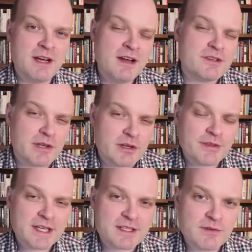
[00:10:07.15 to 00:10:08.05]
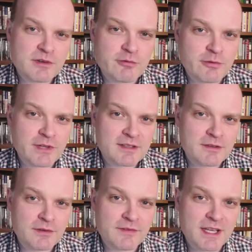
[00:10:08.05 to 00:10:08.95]
So I don't think it's very reflective
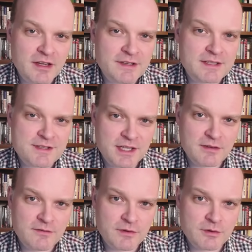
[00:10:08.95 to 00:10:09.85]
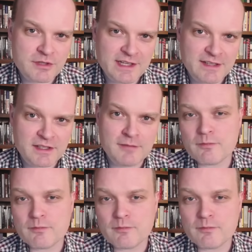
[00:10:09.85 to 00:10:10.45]
of the undecided voter tally.